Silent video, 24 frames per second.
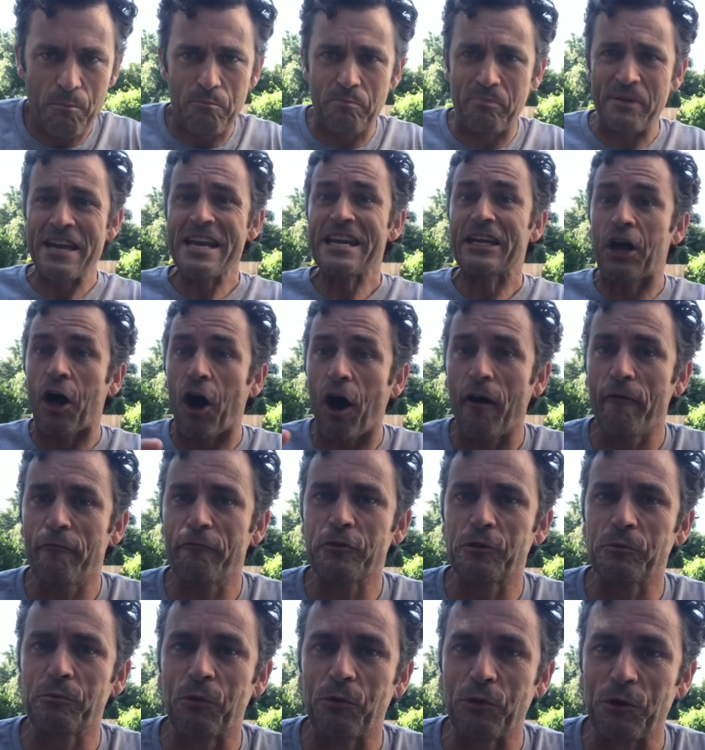be
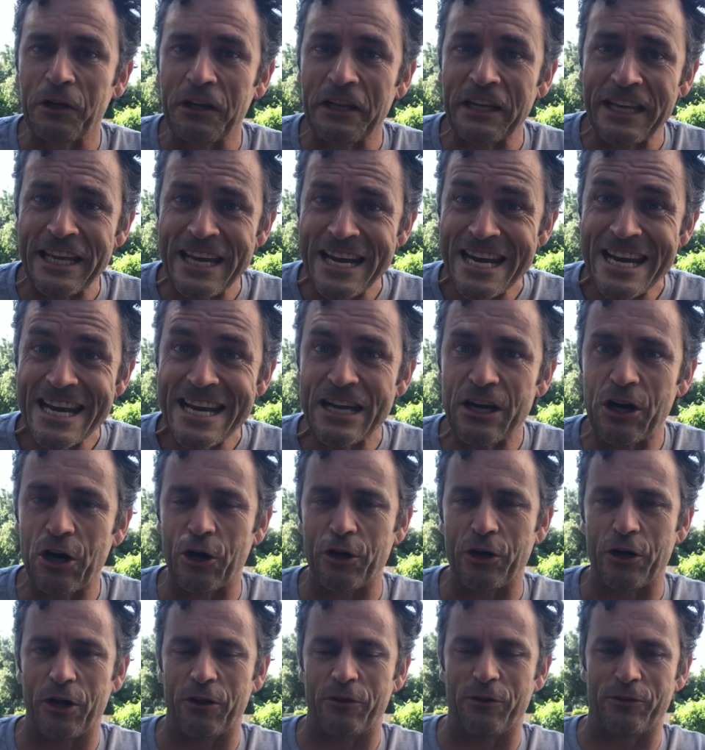comfortable leaning
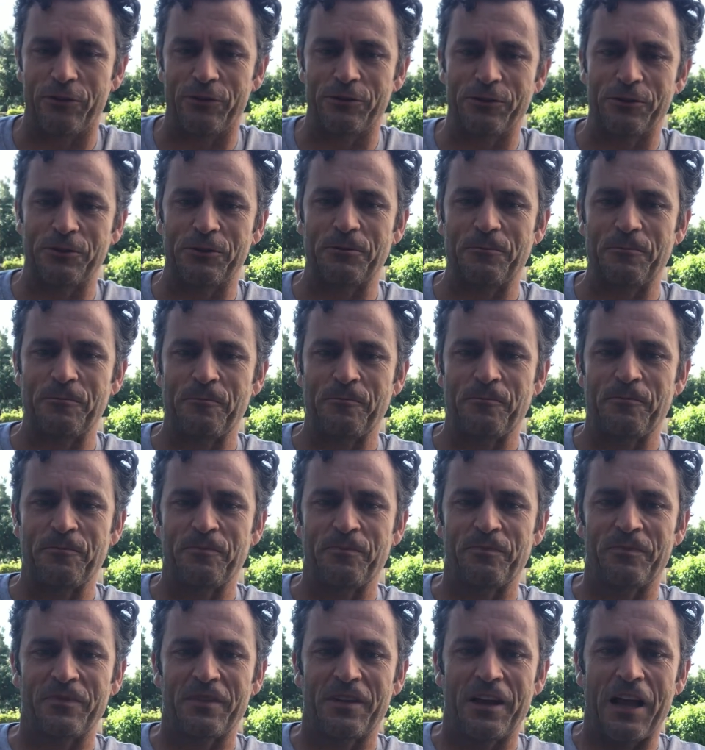on others.
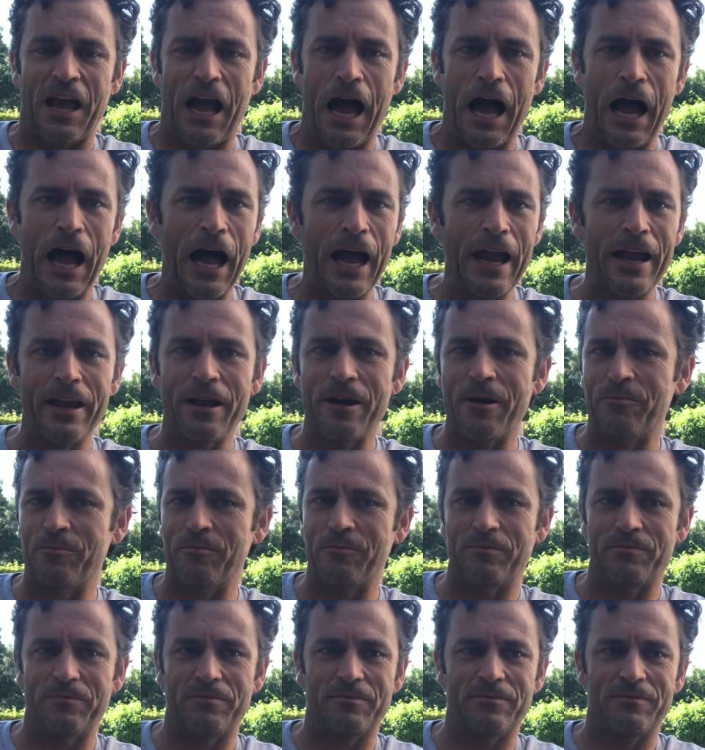
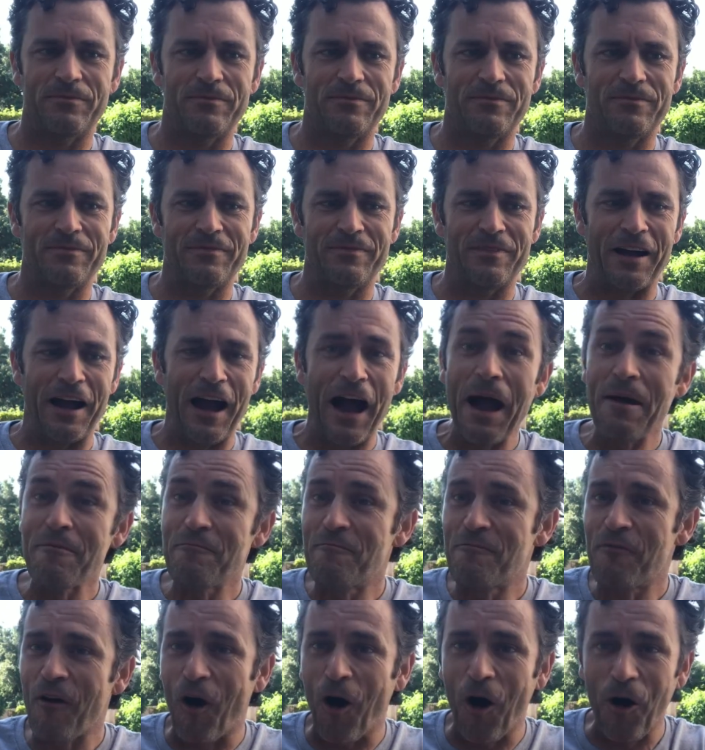I'm
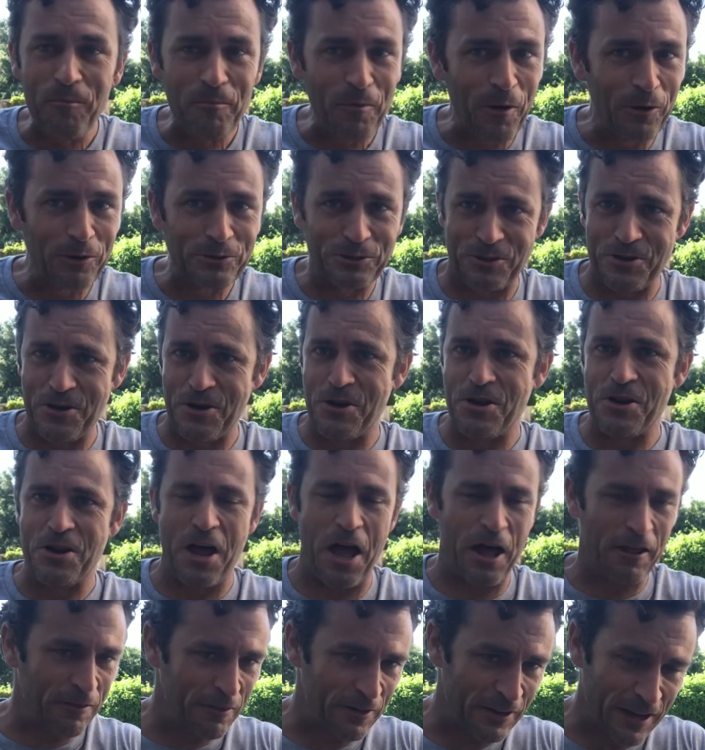almost
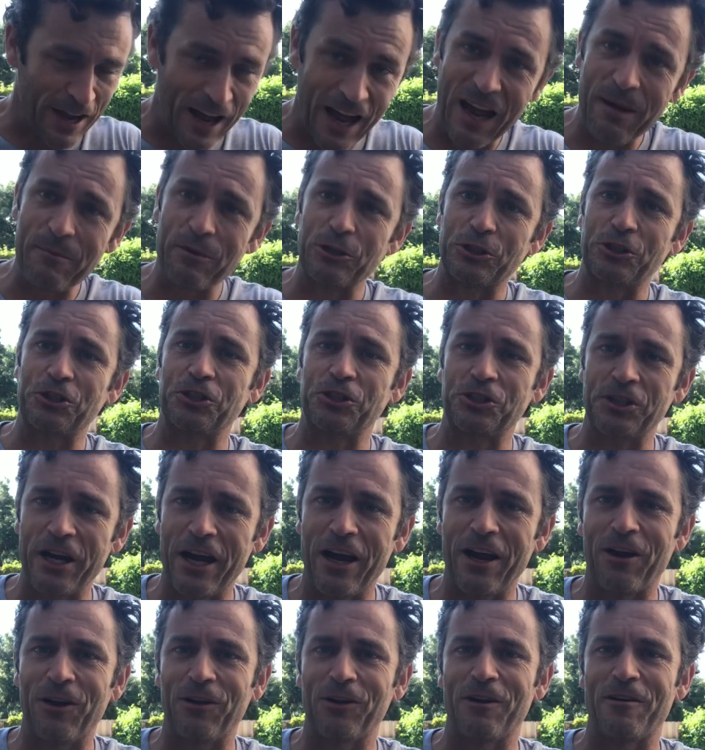nothing. I'm a
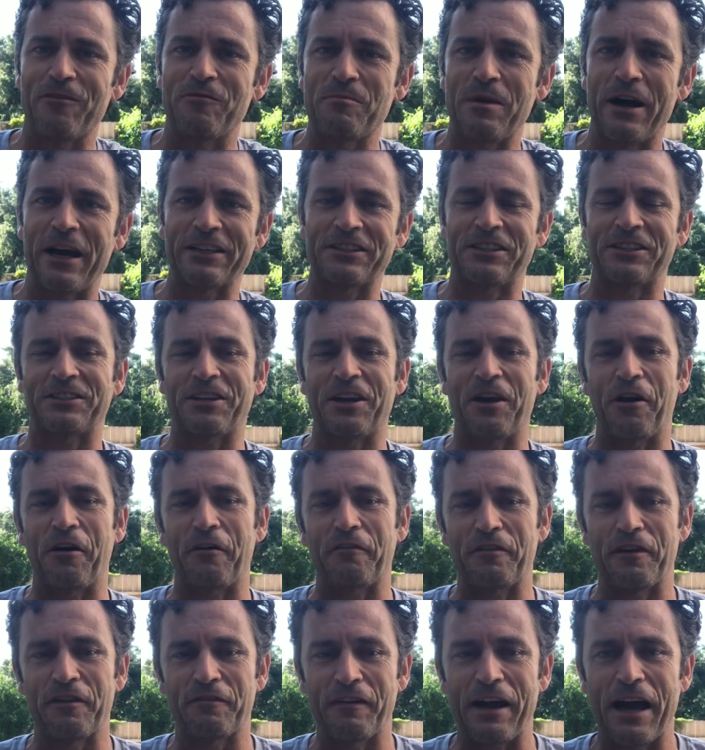shell of
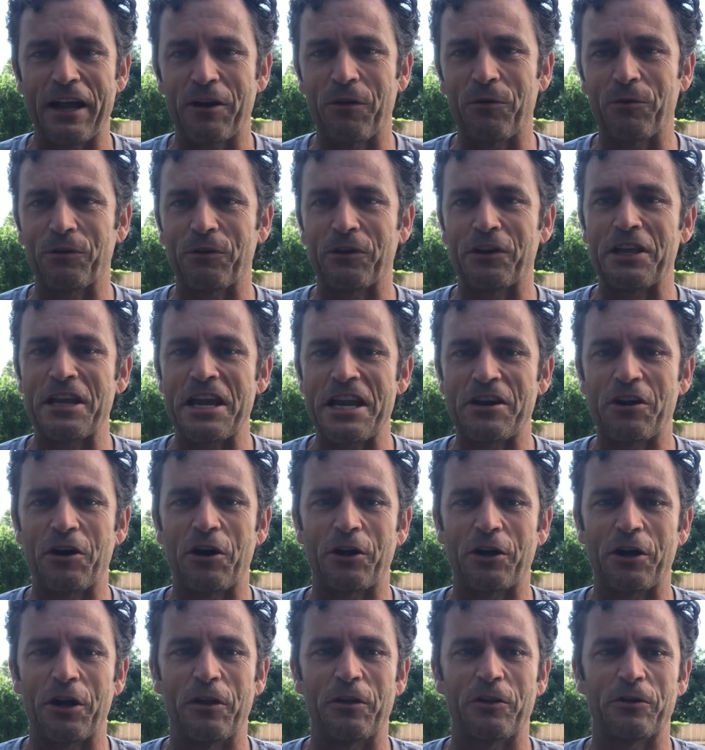myself if I don't lean
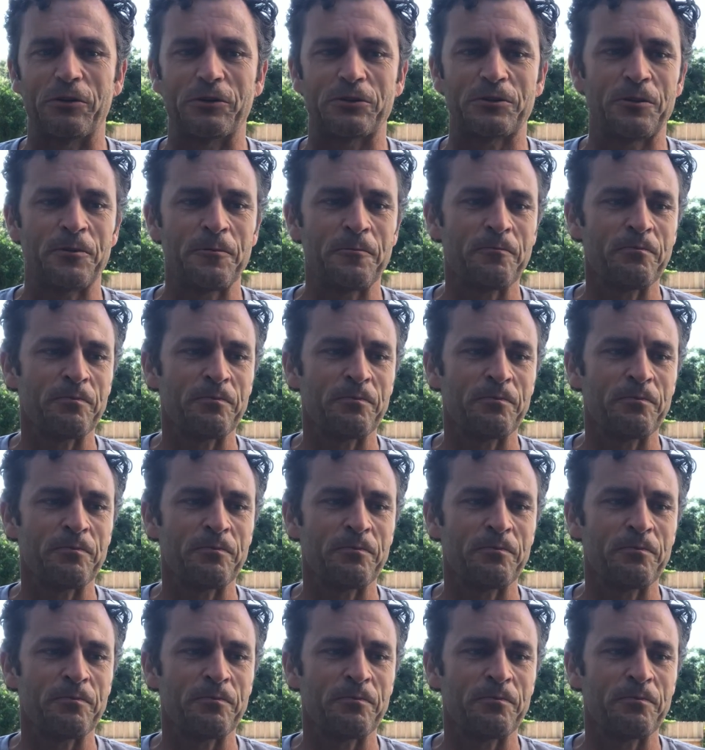on others